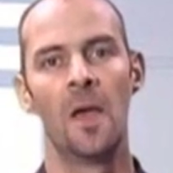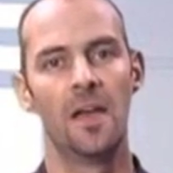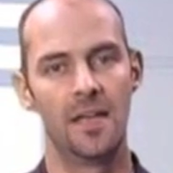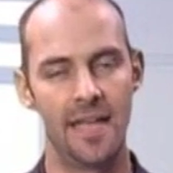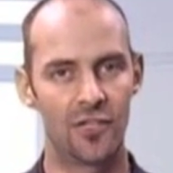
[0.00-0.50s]

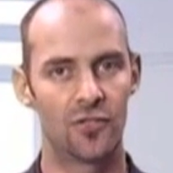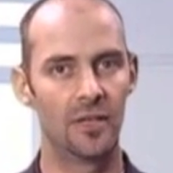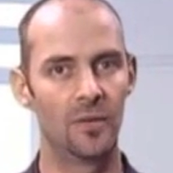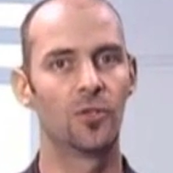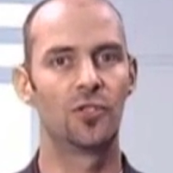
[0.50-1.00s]
naturally
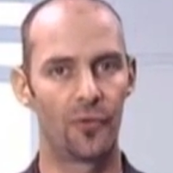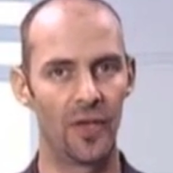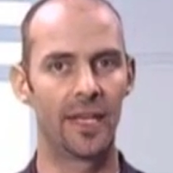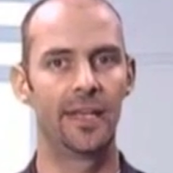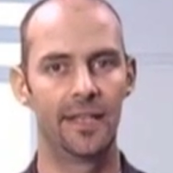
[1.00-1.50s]
what you're
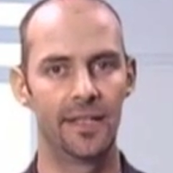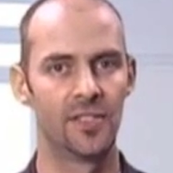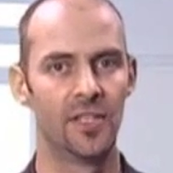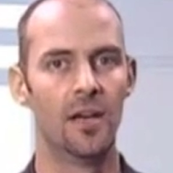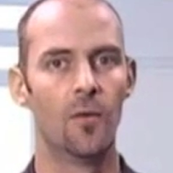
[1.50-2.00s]
thinking is,
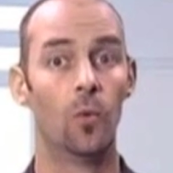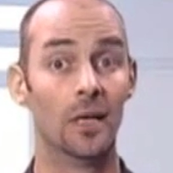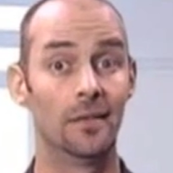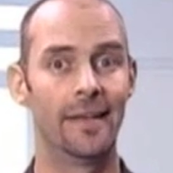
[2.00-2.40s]
well,